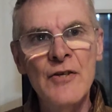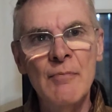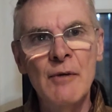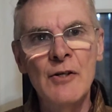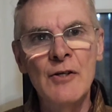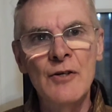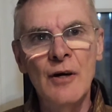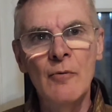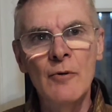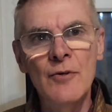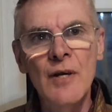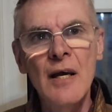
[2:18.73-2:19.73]
images I
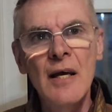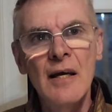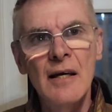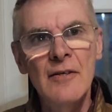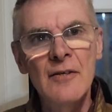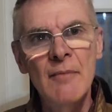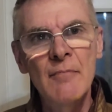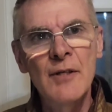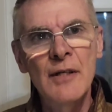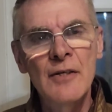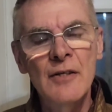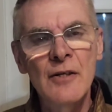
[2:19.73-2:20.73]
was
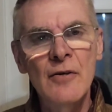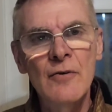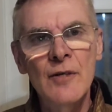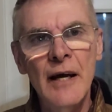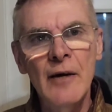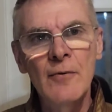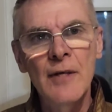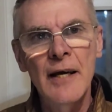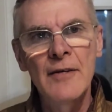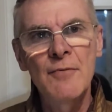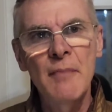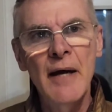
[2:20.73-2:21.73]
attempting to use an
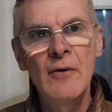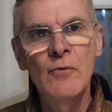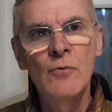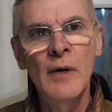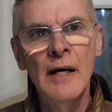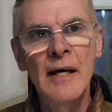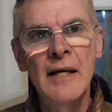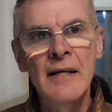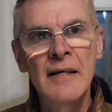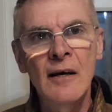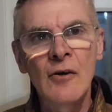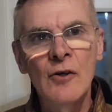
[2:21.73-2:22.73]
Altaz mount where
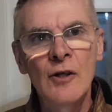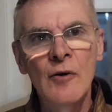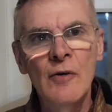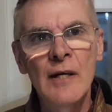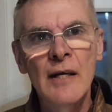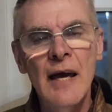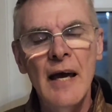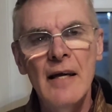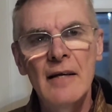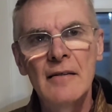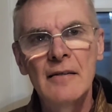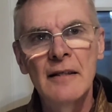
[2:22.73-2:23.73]
I could only
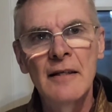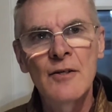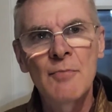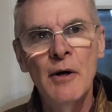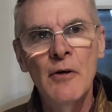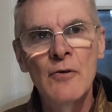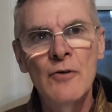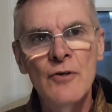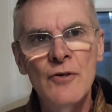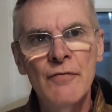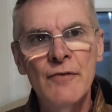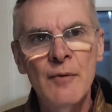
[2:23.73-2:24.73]
get
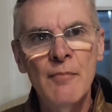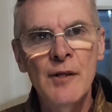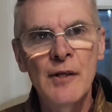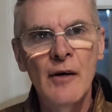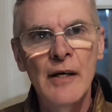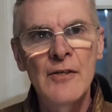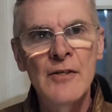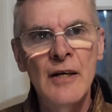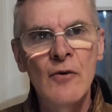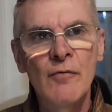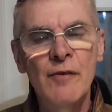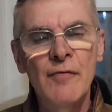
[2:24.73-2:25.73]
exposures of something like
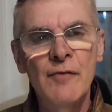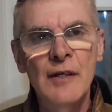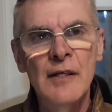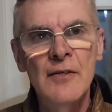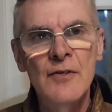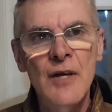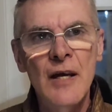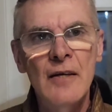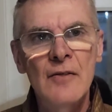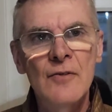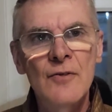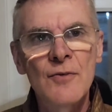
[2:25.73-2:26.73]
10 or 15
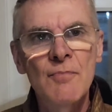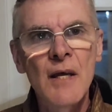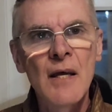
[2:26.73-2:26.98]
seconds.